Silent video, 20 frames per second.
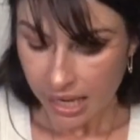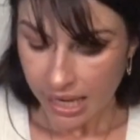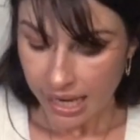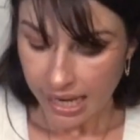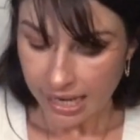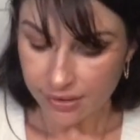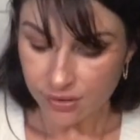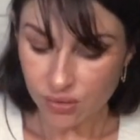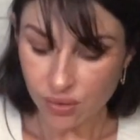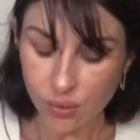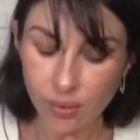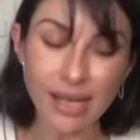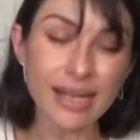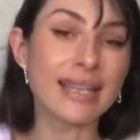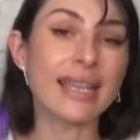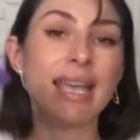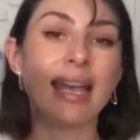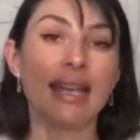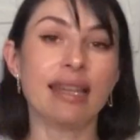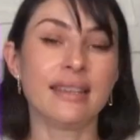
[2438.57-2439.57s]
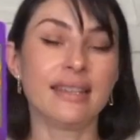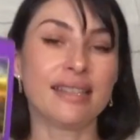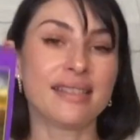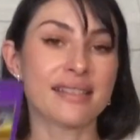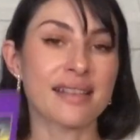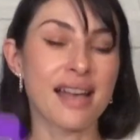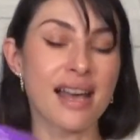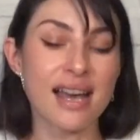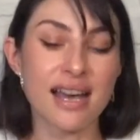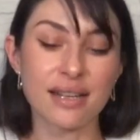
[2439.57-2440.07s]
And so again,
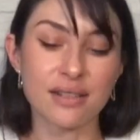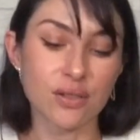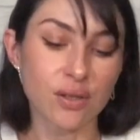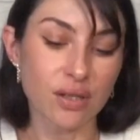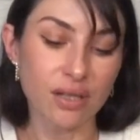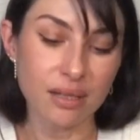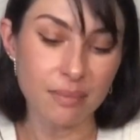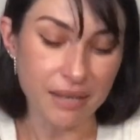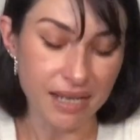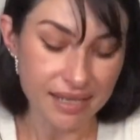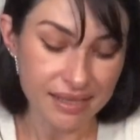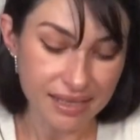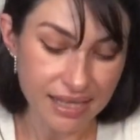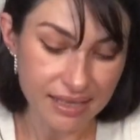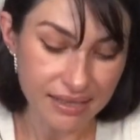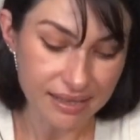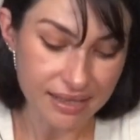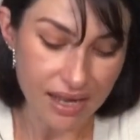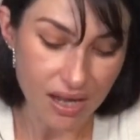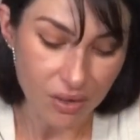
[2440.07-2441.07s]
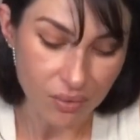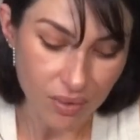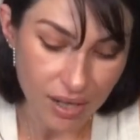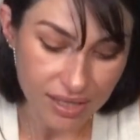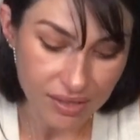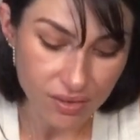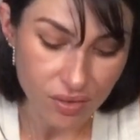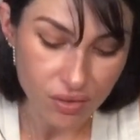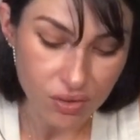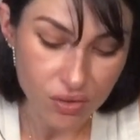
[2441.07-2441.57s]
this card totally makes sense now,
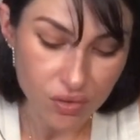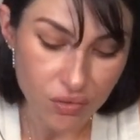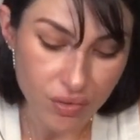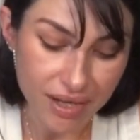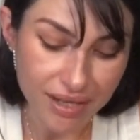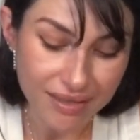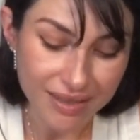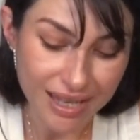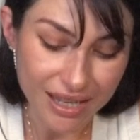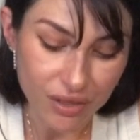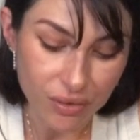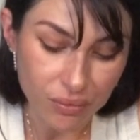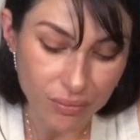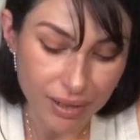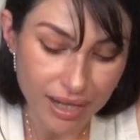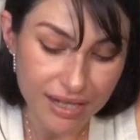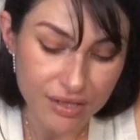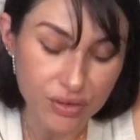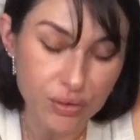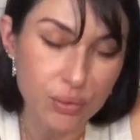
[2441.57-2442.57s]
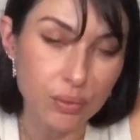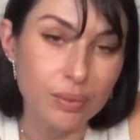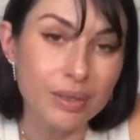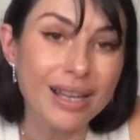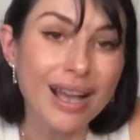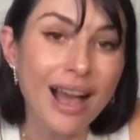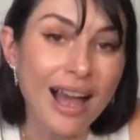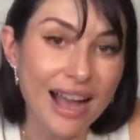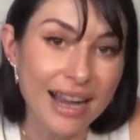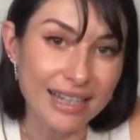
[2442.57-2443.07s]
right? So strength and grace through
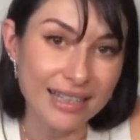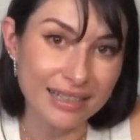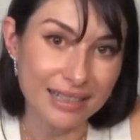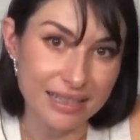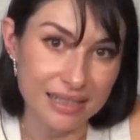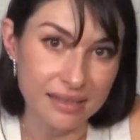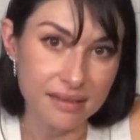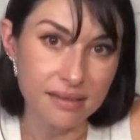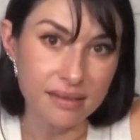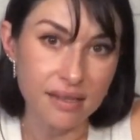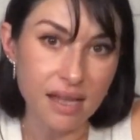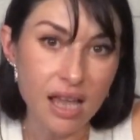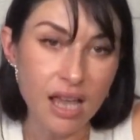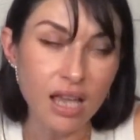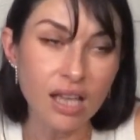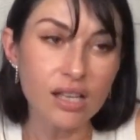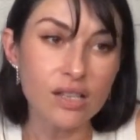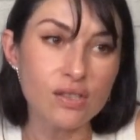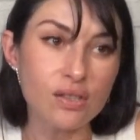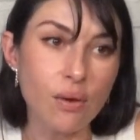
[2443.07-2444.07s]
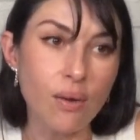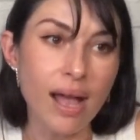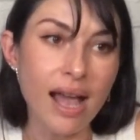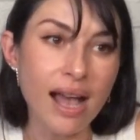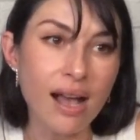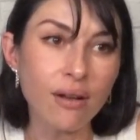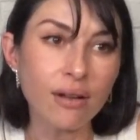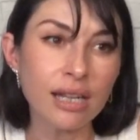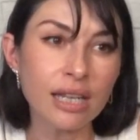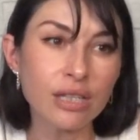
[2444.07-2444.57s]
kindness. So
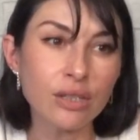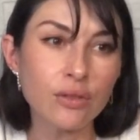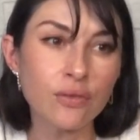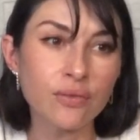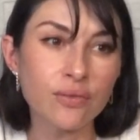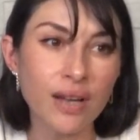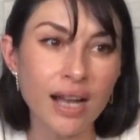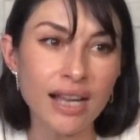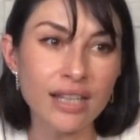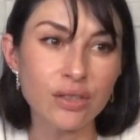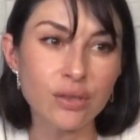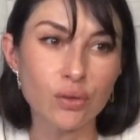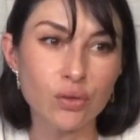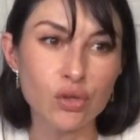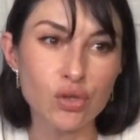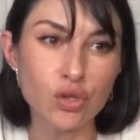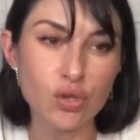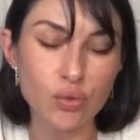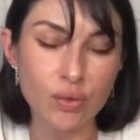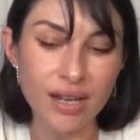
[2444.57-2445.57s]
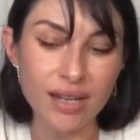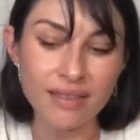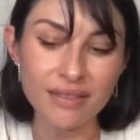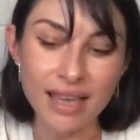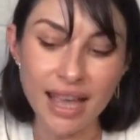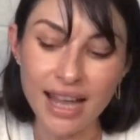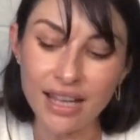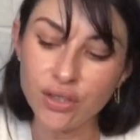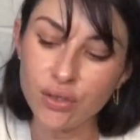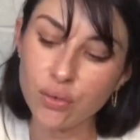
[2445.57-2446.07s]
how can you find your strength
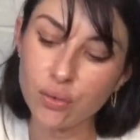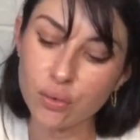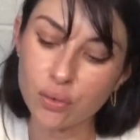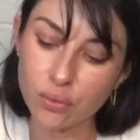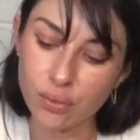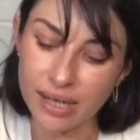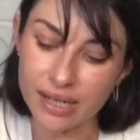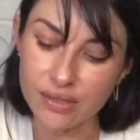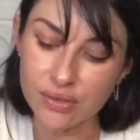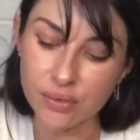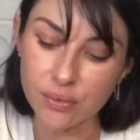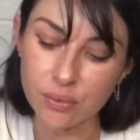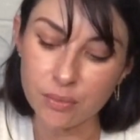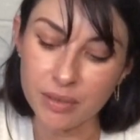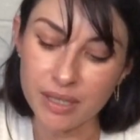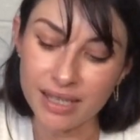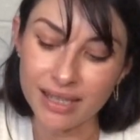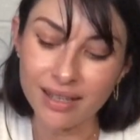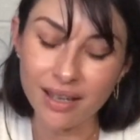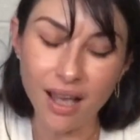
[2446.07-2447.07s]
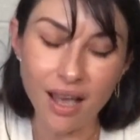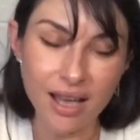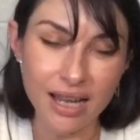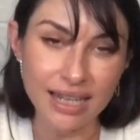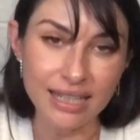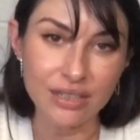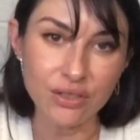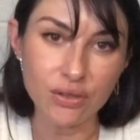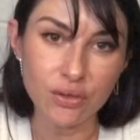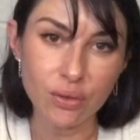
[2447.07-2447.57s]
and your grace through being
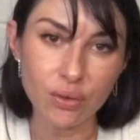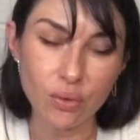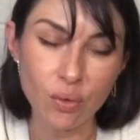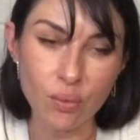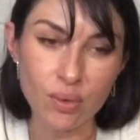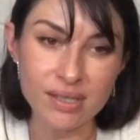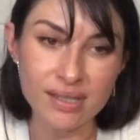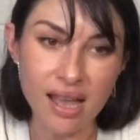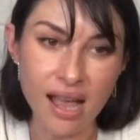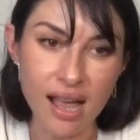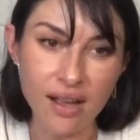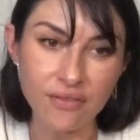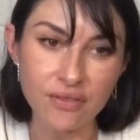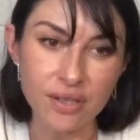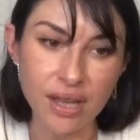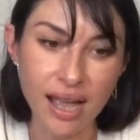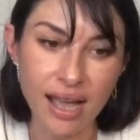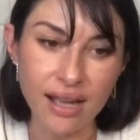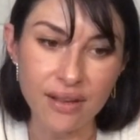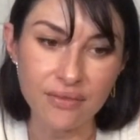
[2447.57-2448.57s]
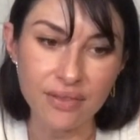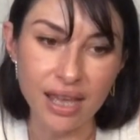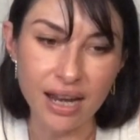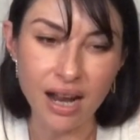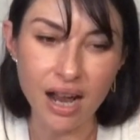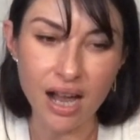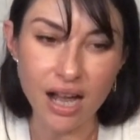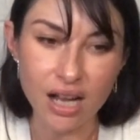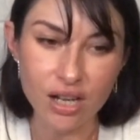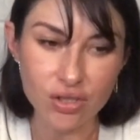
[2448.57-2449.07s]
kind? You don't always have to have that
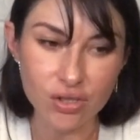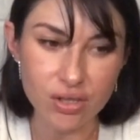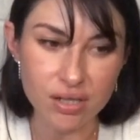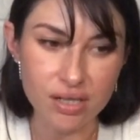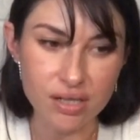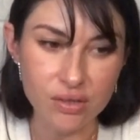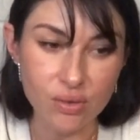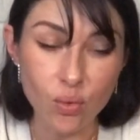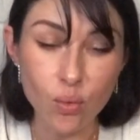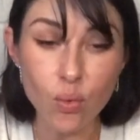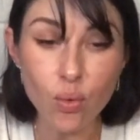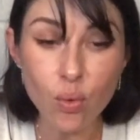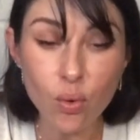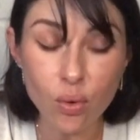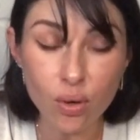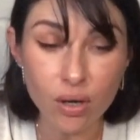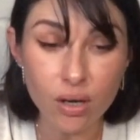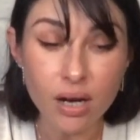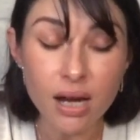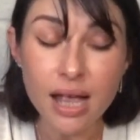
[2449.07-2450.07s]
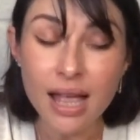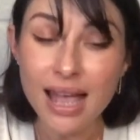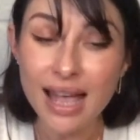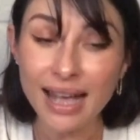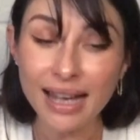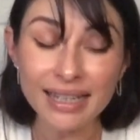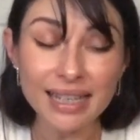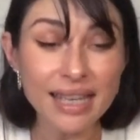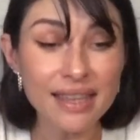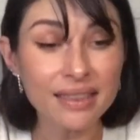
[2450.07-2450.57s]
harshness. Or
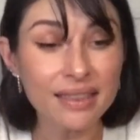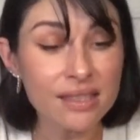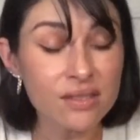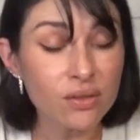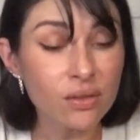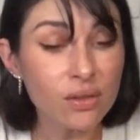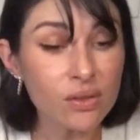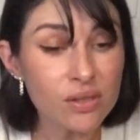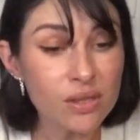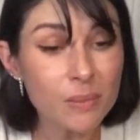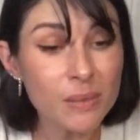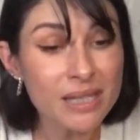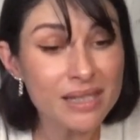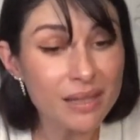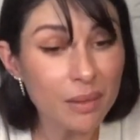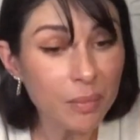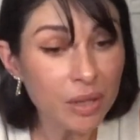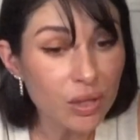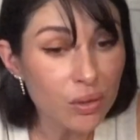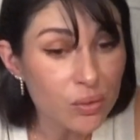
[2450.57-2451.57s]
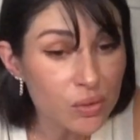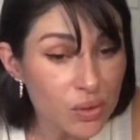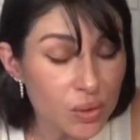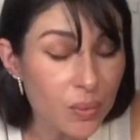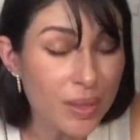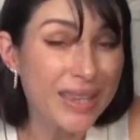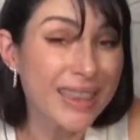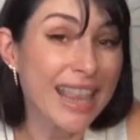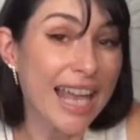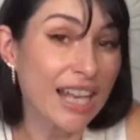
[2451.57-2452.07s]
again, this could also be somebody who's
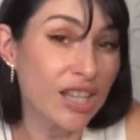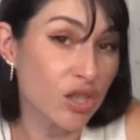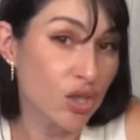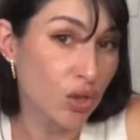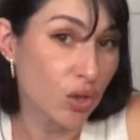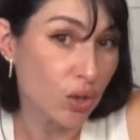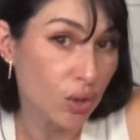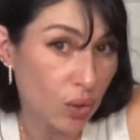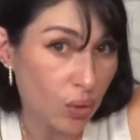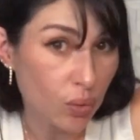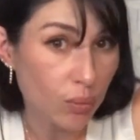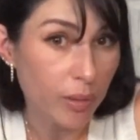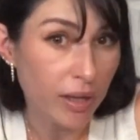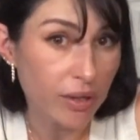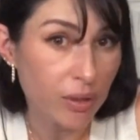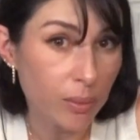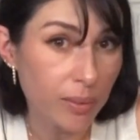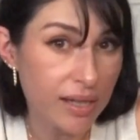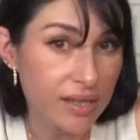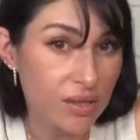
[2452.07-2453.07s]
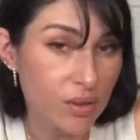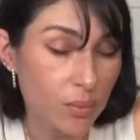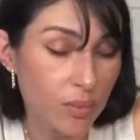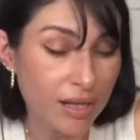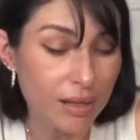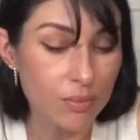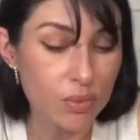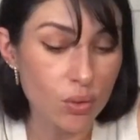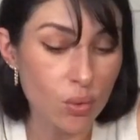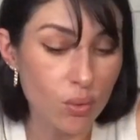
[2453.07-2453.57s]
doing that to you, by the way. So
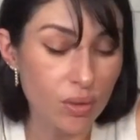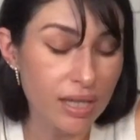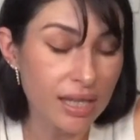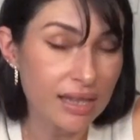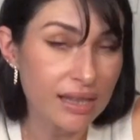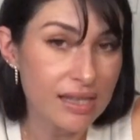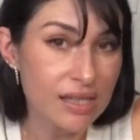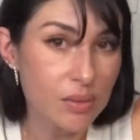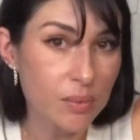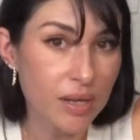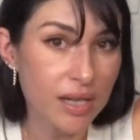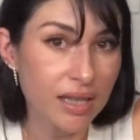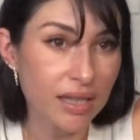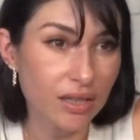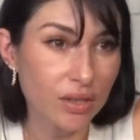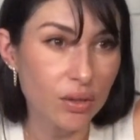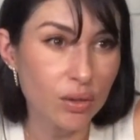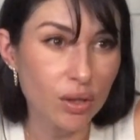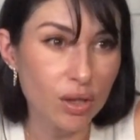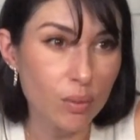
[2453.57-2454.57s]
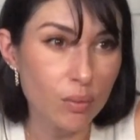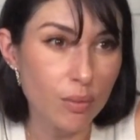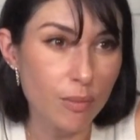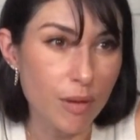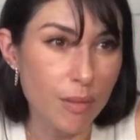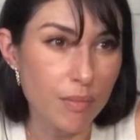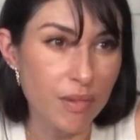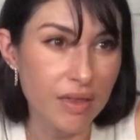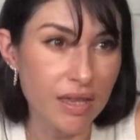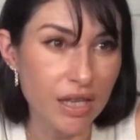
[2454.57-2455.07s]
when I'm talking this way, like, you got to
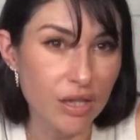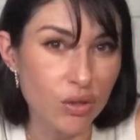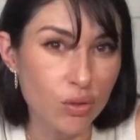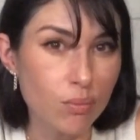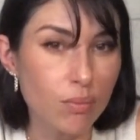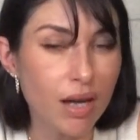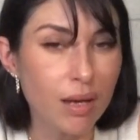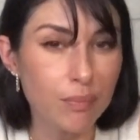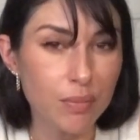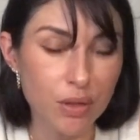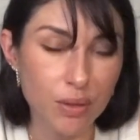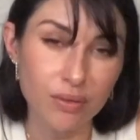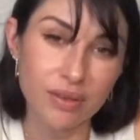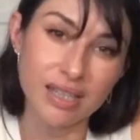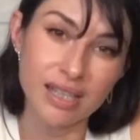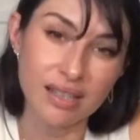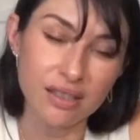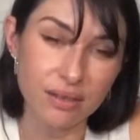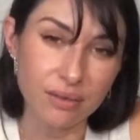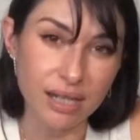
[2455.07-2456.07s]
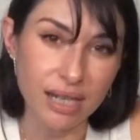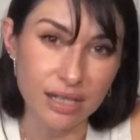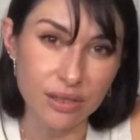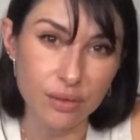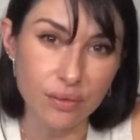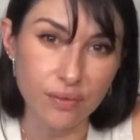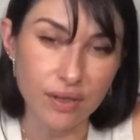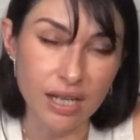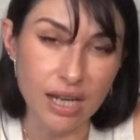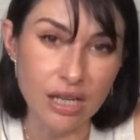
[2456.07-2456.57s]
remember that you might be on the other
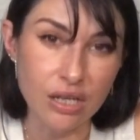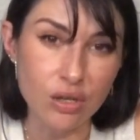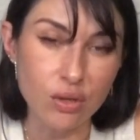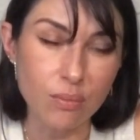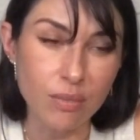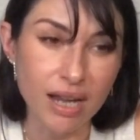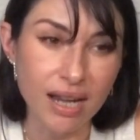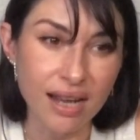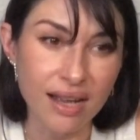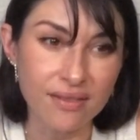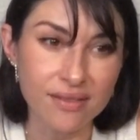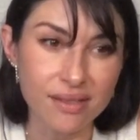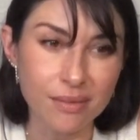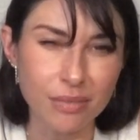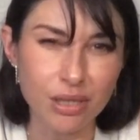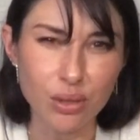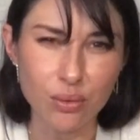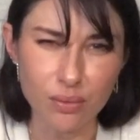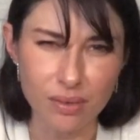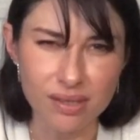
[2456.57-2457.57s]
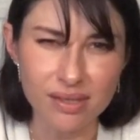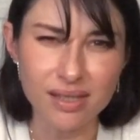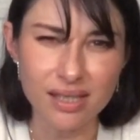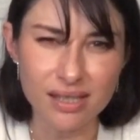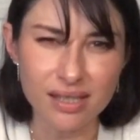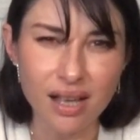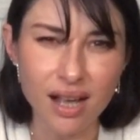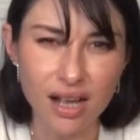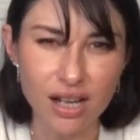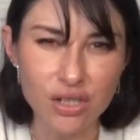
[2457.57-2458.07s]
end of it, and you might have somebody who is
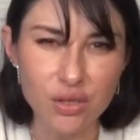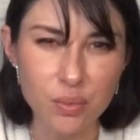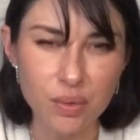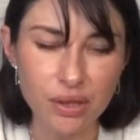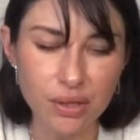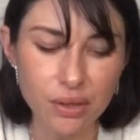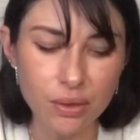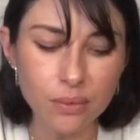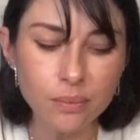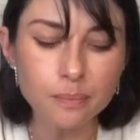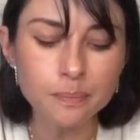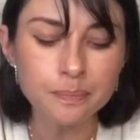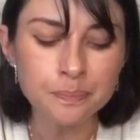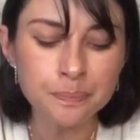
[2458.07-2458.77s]
this harsh with you.